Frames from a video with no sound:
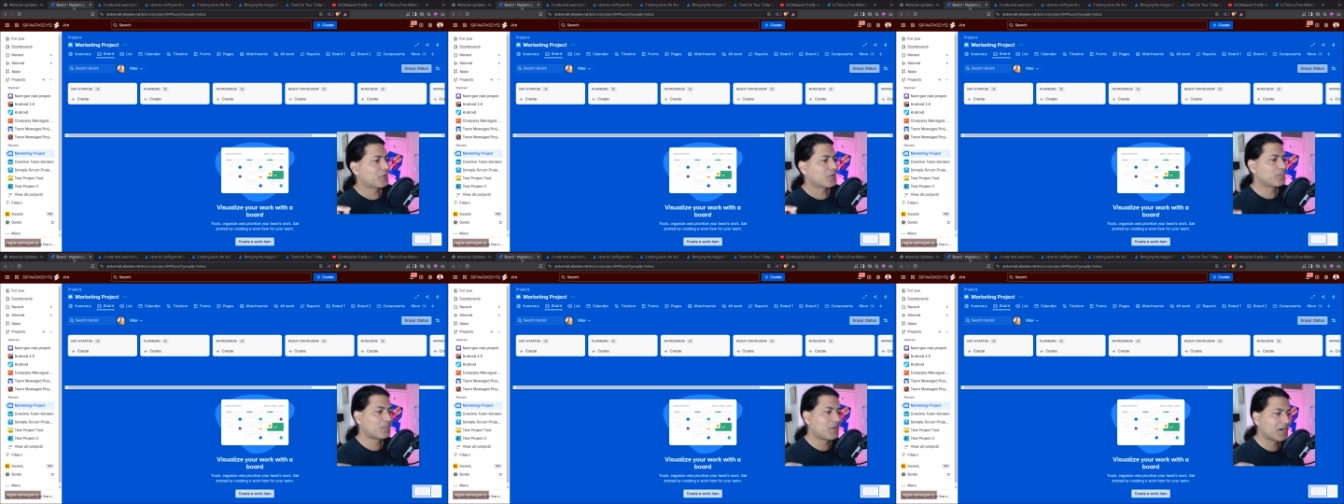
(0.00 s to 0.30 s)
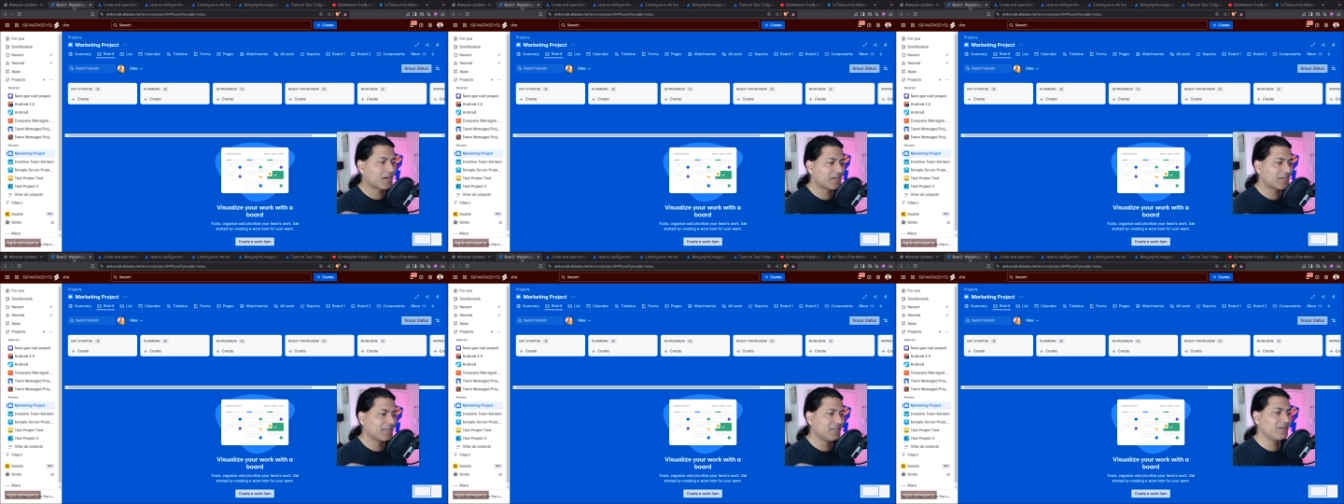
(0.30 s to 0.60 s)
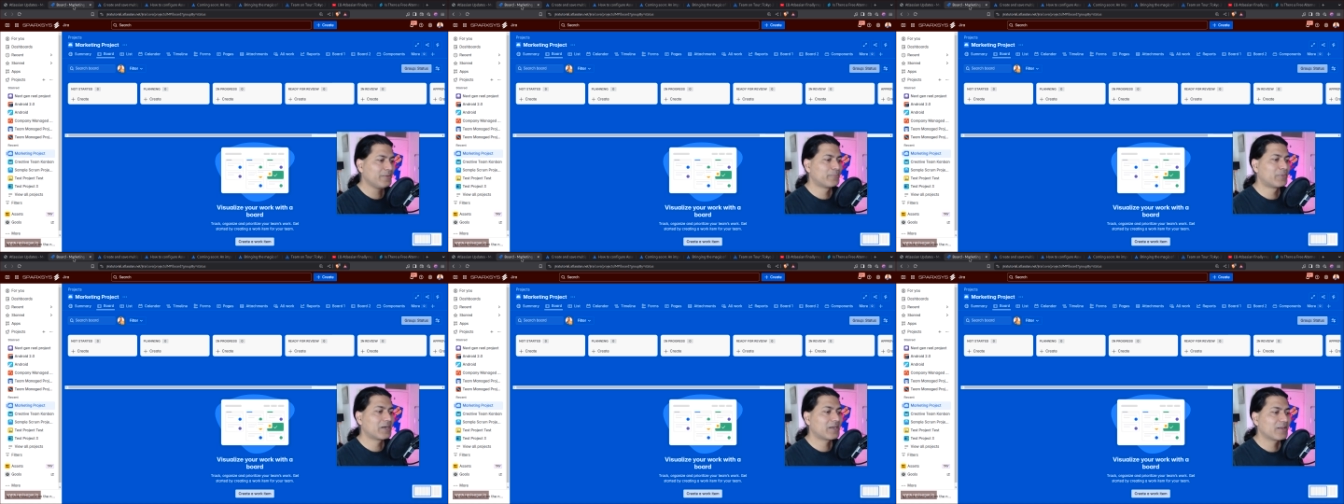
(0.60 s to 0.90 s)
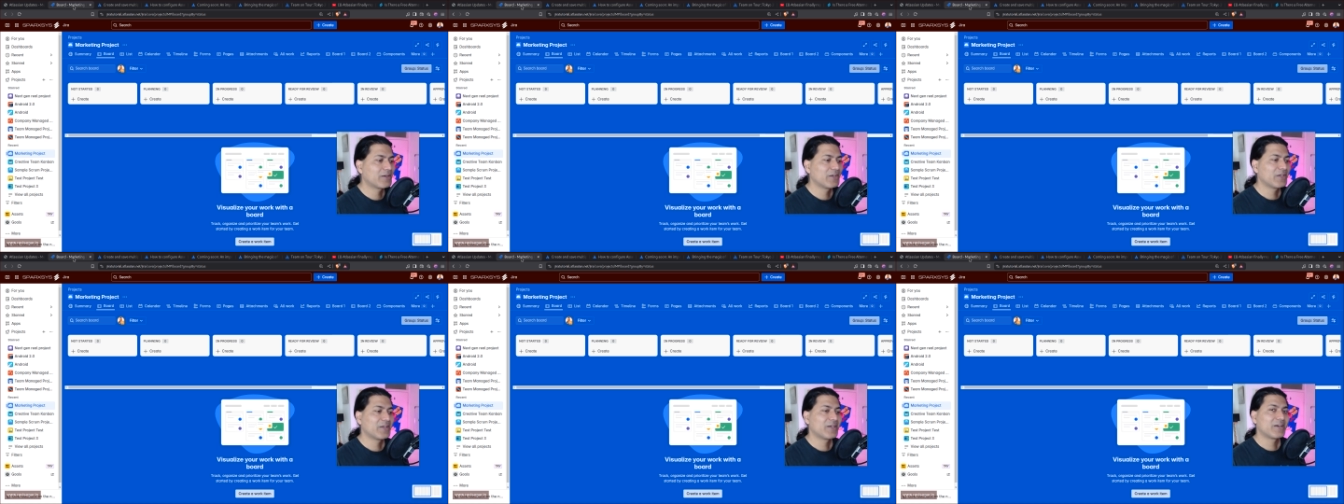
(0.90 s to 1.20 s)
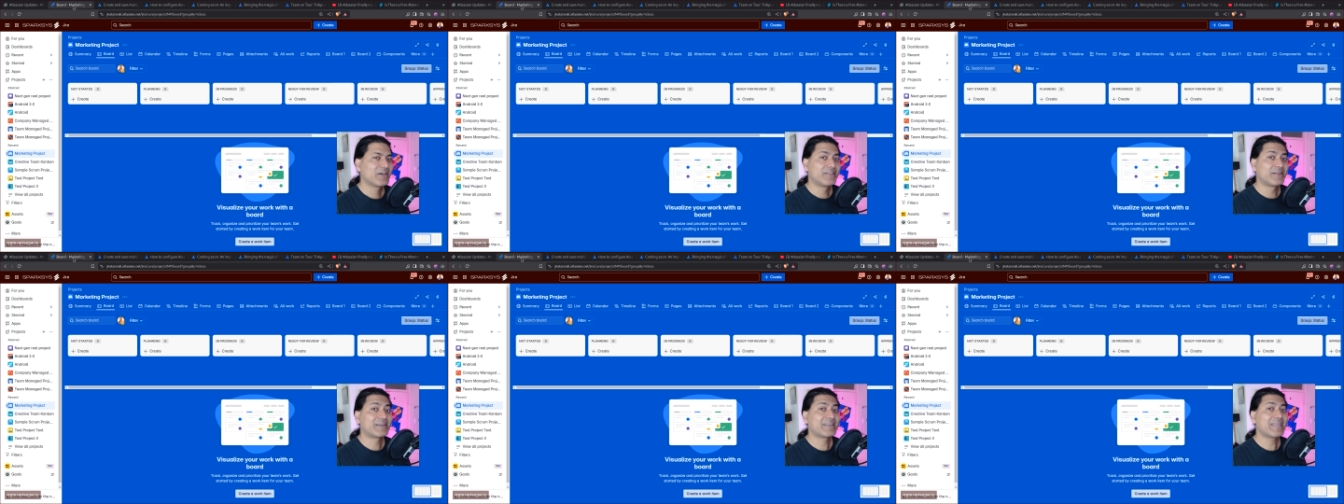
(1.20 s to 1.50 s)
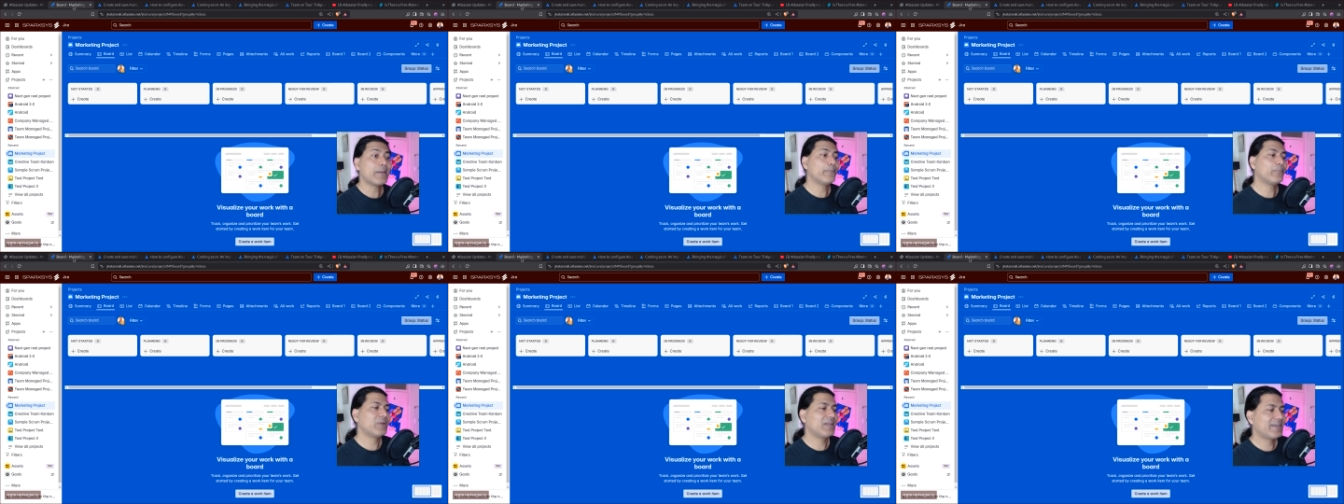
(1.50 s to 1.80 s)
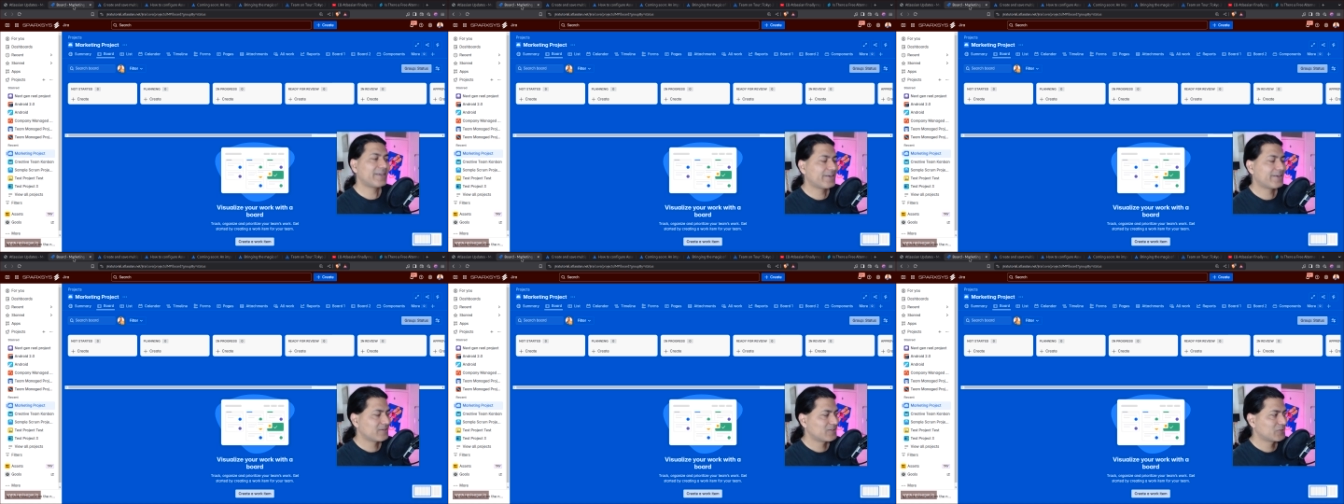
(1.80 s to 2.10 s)
Not marketing, but the
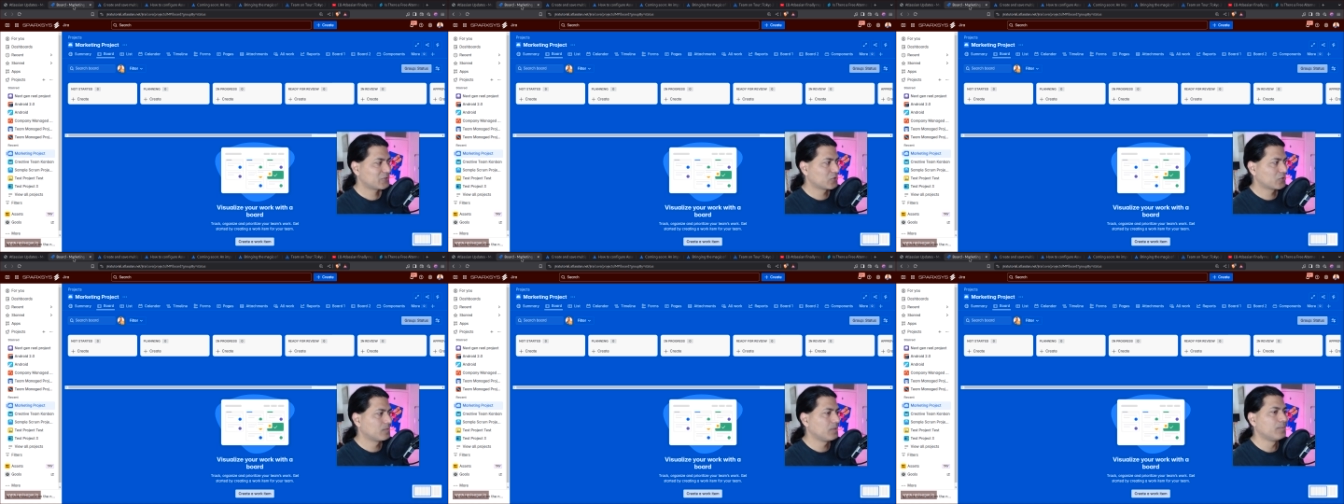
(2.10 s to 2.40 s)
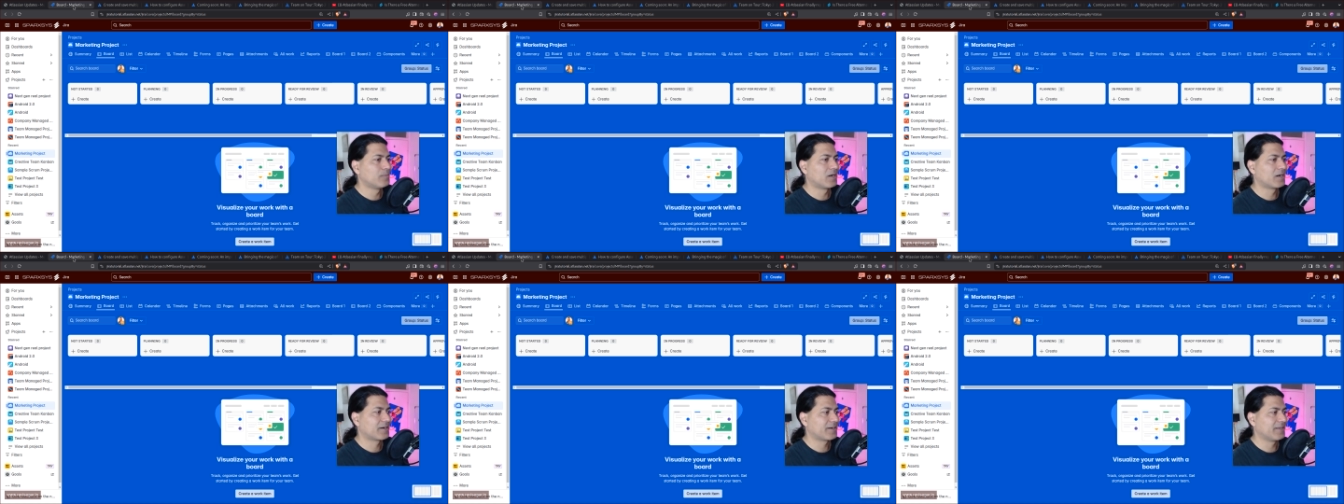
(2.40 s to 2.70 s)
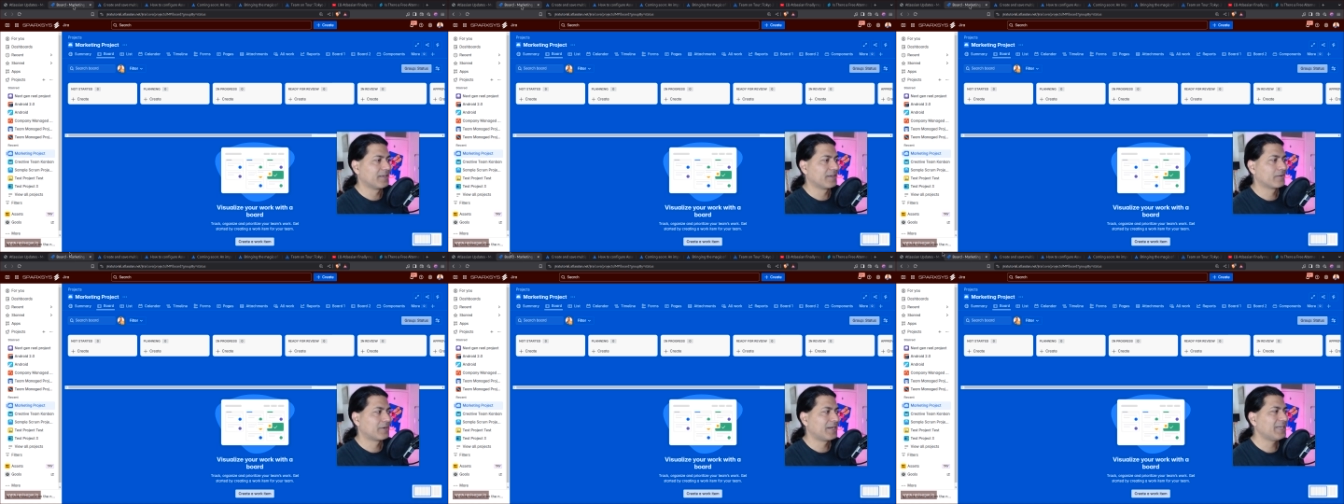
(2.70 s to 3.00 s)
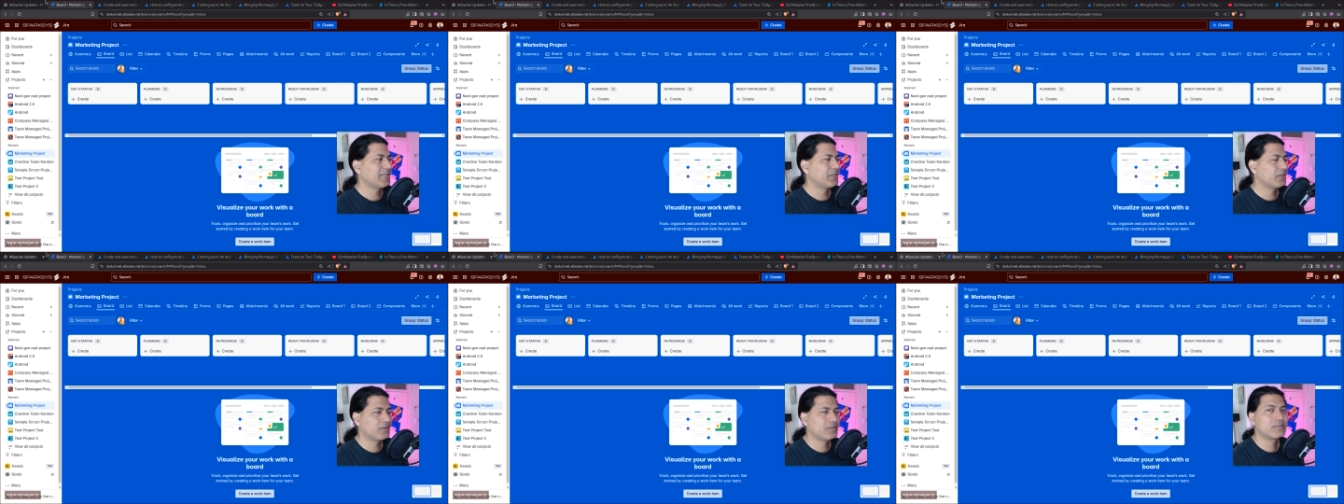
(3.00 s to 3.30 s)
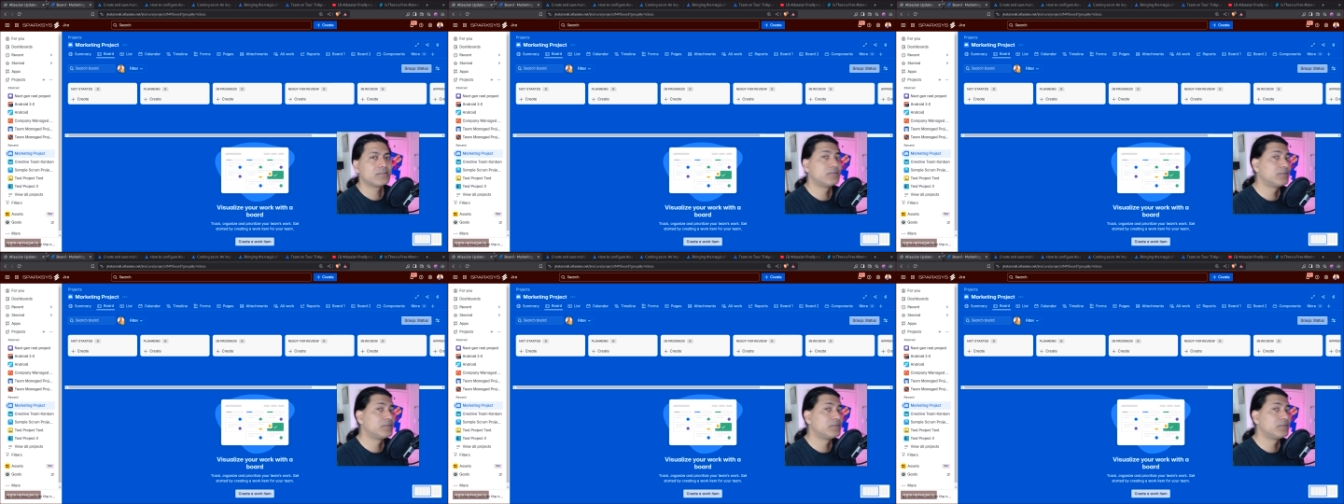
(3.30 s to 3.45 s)
template should be marketing, right?